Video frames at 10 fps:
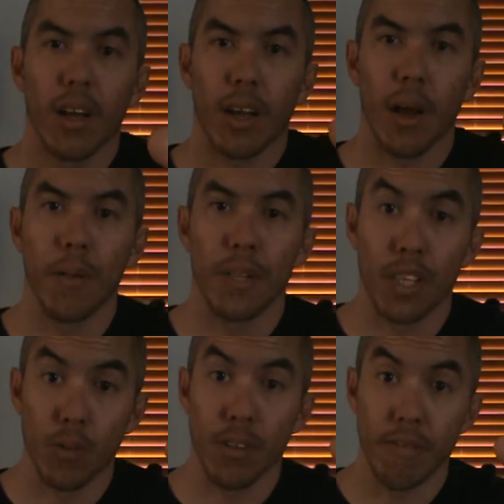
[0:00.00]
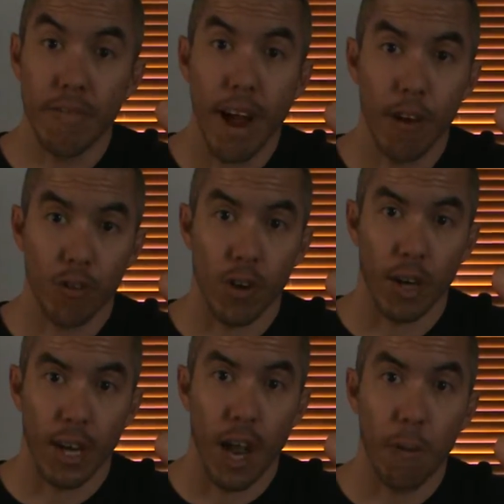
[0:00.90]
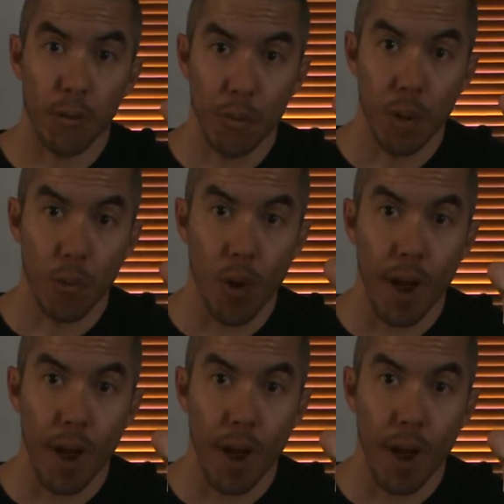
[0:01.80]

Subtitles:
Okay, this one's a fire truck. It helps people